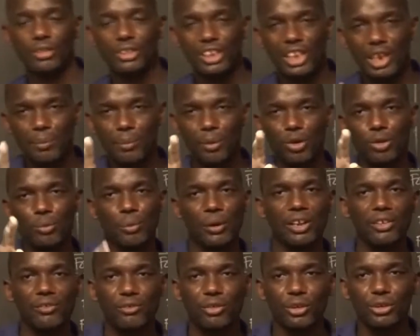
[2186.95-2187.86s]
keep on
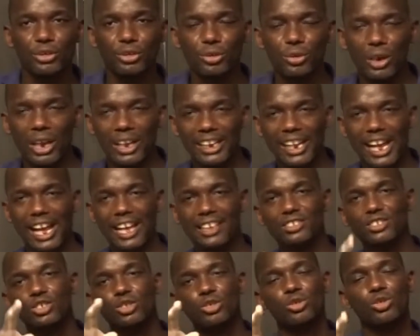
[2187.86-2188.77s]
praying for you and
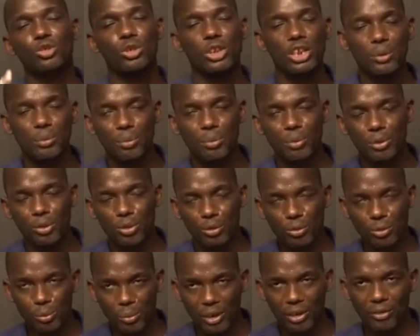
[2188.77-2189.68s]
ask you to keep
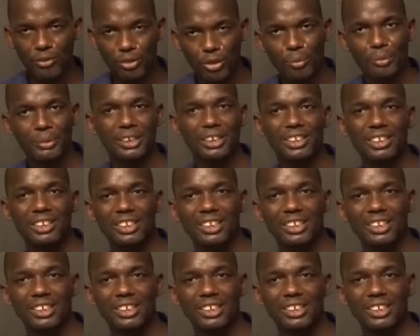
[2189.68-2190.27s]
praying for me